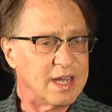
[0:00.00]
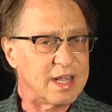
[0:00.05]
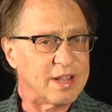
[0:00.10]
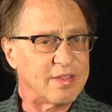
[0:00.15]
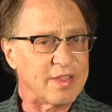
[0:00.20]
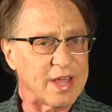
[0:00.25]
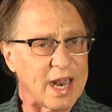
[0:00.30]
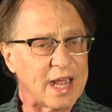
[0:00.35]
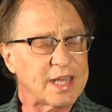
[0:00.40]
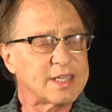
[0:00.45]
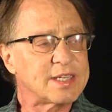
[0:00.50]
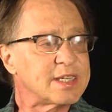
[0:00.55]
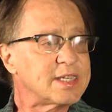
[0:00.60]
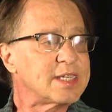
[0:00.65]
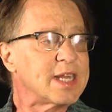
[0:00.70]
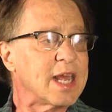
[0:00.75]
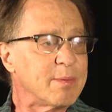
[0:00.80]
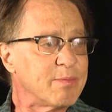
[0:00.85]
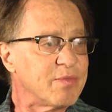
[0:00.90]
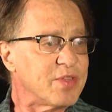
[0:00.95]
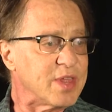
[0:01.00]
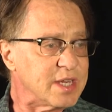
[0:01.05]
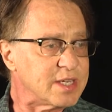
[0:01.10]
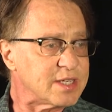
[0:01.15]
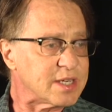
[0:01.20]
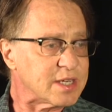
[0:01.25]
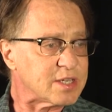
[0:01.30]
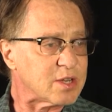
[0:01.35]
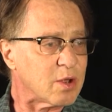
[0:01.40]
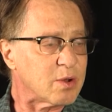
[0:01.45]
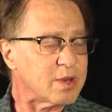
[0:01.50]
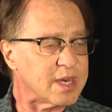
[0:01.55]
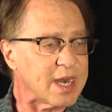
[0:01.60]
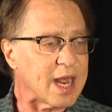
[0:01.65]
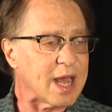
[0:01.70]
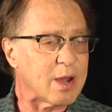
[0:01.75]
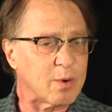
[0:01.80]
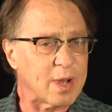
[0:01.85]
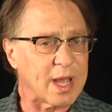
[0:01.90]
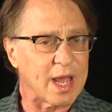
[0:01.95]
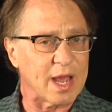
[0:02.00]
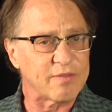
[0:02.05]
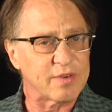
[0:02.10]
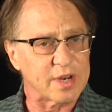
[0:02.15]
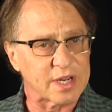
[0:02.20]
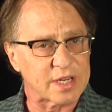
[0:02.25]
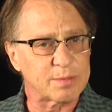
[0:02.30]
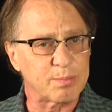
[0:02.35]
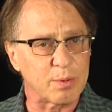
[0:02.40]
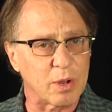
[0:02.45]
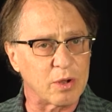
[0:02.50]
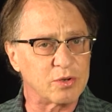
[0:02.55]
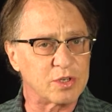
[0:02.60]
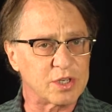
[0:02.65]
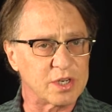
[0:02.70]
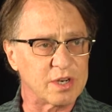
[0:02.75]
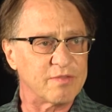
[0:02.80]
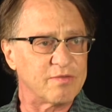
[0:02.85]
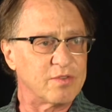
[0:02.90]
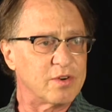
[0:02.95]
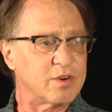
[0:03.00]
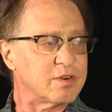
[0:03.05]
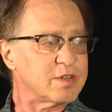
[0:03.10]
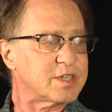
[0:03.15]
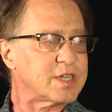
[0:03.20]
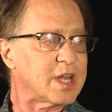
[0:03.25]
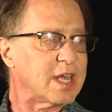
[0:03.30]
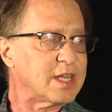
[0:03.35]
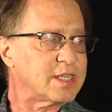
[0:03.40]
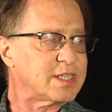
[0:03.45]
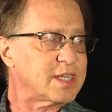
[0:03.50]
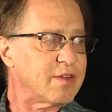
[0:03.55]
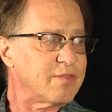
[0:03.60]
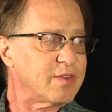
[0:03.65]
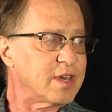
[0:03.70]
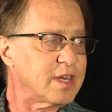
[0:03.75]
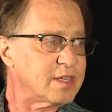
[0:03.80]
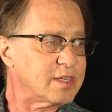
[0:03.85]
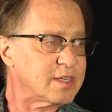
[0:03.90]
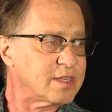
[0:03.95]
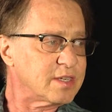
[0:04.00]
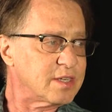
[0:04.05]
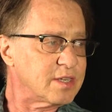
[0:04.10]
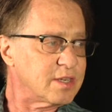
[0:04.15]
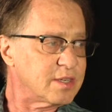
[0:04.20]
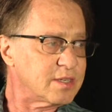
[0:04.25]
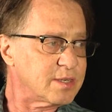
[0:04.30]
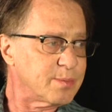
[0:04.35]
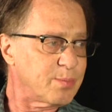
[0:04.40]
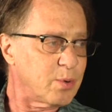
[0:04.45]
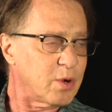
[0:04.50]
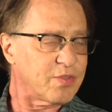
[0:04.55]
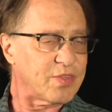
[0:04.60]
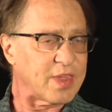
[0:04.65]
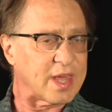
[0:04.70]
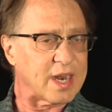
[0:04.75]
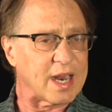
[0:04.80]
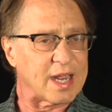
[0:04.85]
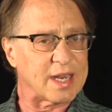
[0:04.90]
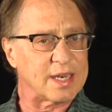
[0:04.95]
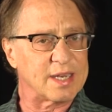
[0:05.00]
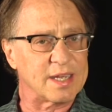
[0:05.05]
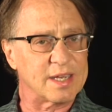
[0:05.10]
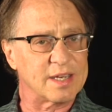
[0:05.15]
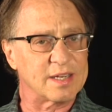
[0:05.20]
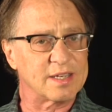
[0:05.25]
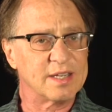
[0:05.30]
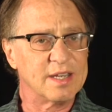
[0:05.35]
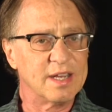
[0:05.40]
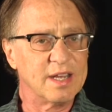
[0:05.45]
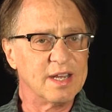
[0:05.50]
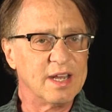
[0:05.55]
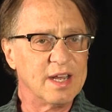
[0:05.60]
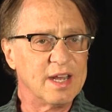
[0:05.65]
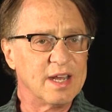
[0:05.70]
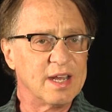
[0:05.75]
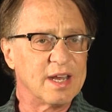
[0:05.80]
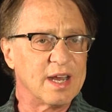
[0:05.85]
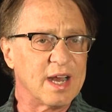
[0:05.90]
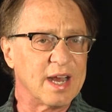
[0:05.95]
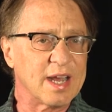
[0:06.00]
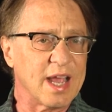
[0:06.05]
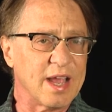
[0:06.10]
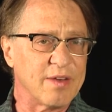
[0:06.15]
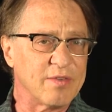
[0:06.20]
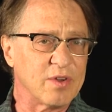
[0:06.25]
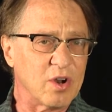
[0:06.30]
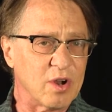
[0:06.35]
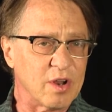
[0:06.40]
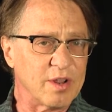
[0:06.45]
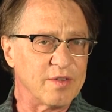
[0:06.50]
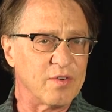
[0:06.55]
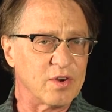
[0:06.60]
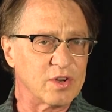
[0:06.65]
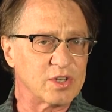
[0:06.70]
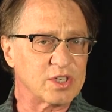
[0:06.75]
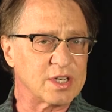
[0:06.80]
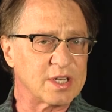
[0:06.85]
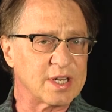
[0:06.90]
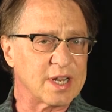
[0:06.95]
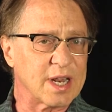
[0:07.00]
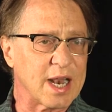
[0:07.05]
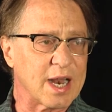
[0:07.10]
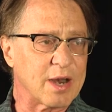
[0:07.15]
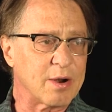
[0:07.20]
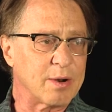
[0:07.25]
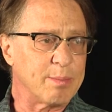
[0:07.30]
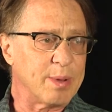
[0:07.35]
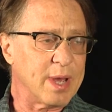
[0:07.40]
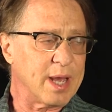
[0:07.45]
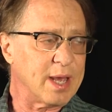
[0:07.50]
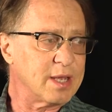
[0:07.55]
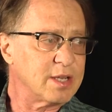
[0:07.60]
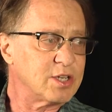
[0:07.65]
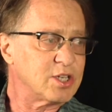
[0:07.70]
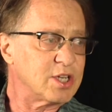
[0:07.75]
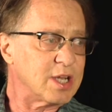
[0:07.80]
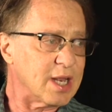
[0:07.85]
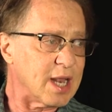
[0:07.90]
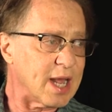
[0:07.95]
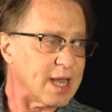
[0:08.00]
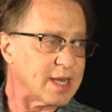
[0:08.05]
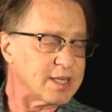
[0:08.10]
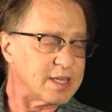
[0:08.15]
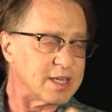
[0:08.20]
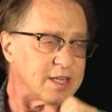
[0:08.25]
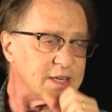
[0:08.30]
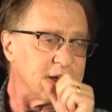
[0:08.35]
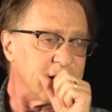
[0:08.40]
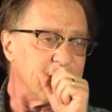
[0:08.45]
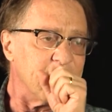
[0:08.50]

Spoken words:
that has the same thesis, only now we have an explosion of neuroscience evidence to support that idea. I gave an early version to Larry Page. He liked it.